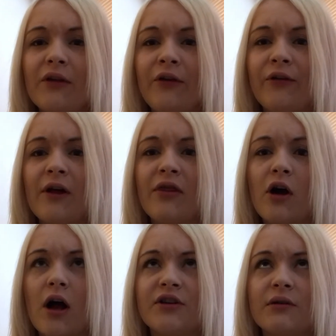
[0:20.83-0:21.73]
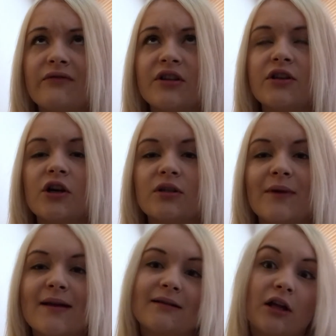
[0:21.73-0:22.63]
So I thought I'd do a video to
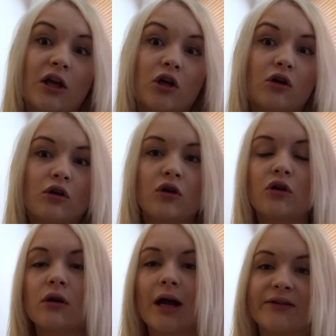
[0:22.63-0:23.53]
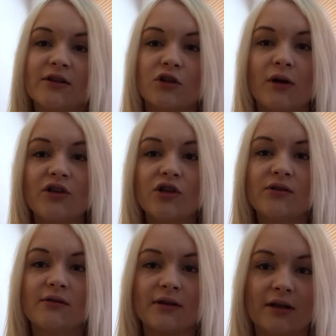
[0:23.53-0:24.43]
basically answer those
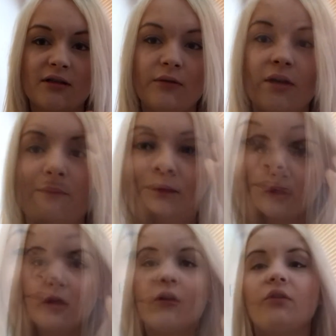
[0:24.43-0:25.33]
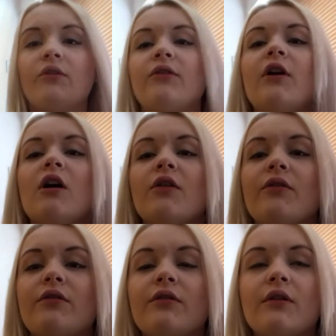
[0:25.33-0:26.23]
questions, so let's get to it. So,
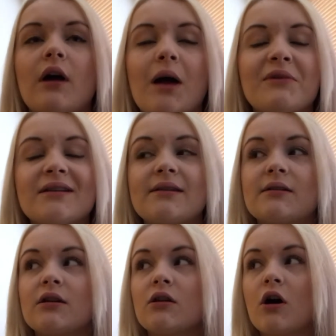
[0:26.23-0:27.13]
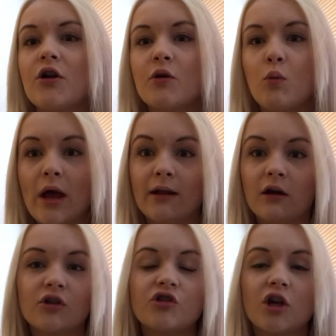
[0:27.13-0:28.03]
am I still on a weight
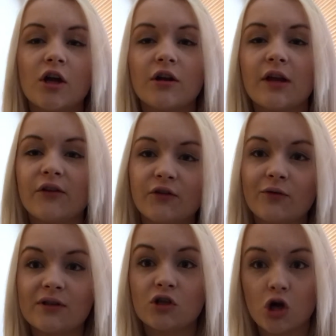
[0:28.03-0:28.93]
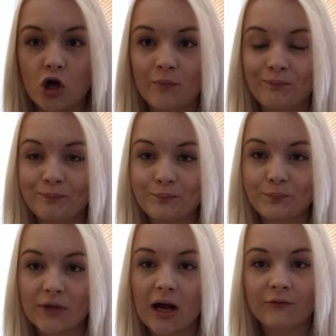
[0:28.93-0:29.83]
loss journey? The answer is no.
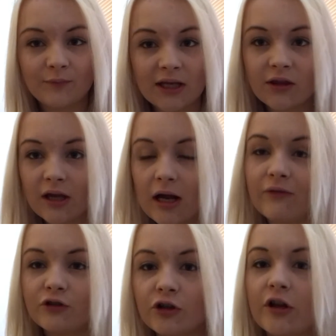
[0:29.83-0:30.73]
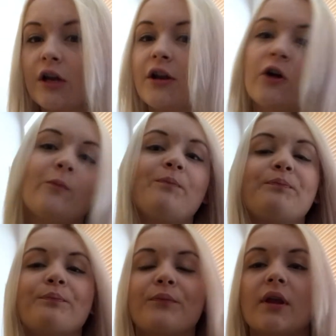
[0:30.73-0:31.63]
I've been there, I've done that now,
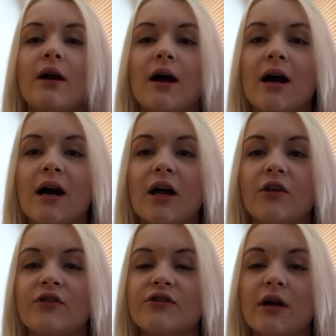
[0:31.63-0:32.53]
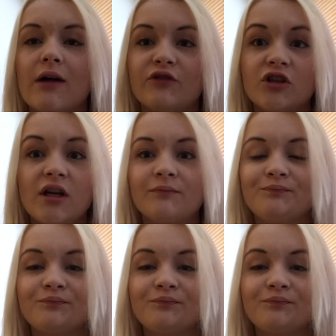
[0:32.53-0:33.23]
and I've done it.